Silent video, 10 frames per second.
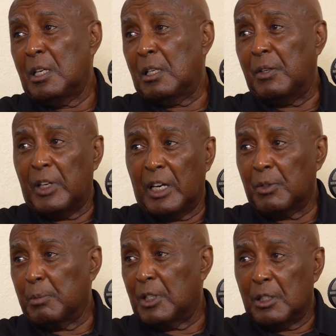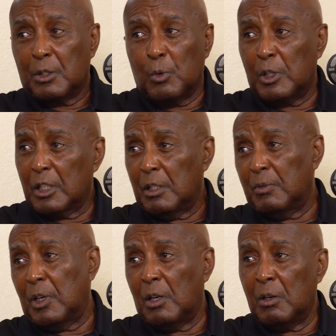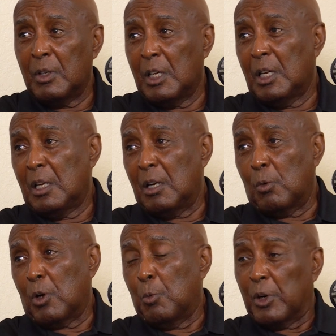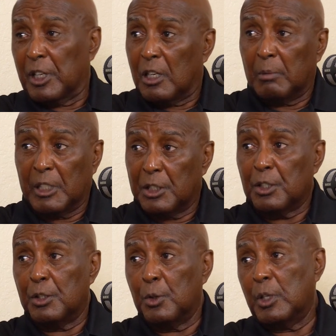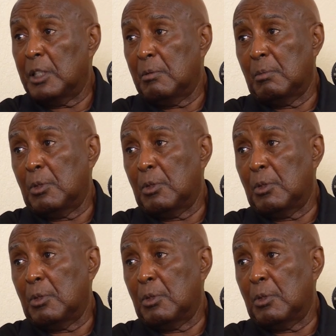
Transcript: If you have some kids who want to get involved or want to come listen to it,